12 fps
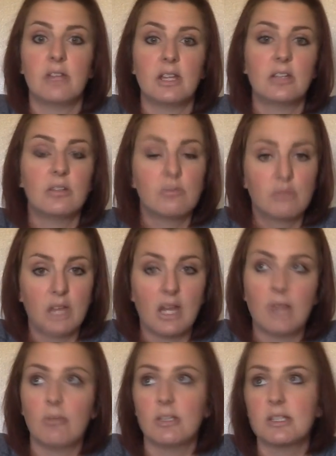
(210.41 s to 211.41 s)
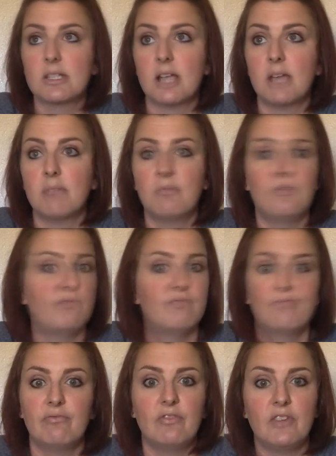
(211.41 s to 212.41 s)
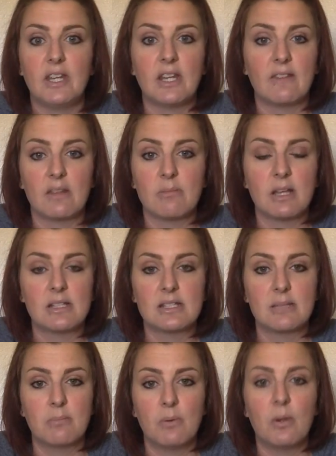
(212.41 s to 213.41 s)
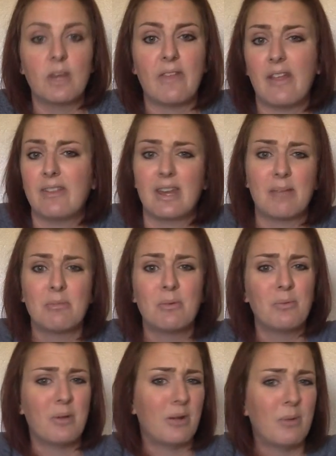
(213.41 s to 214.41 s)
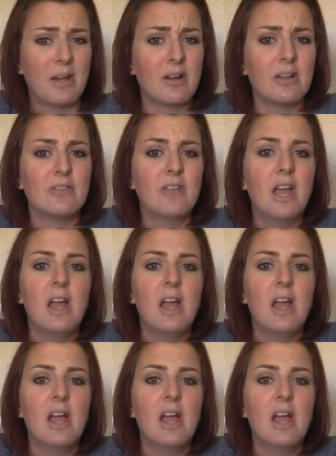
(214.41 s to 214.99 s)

Like, you can't really stop feeding them at some point that I'm aware of.